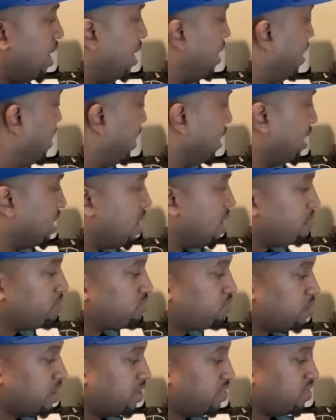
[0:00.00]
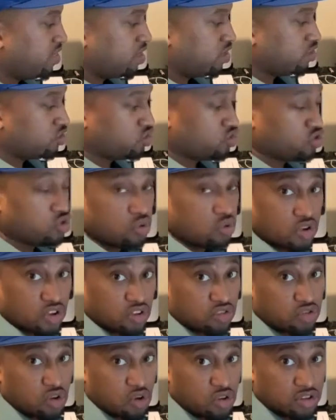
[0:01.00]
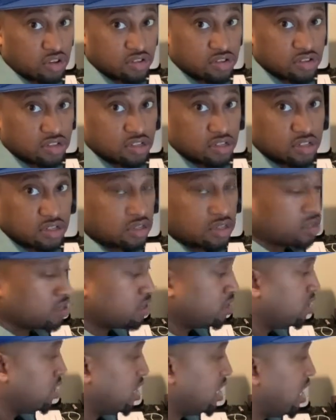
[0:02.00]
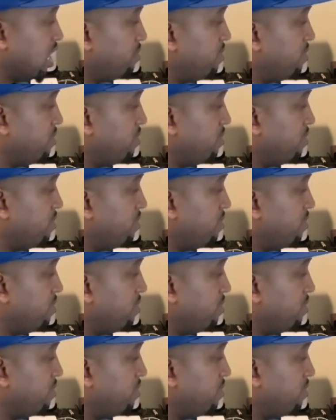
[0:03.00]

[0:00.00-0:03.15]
It comes with 2 controllers. I'll be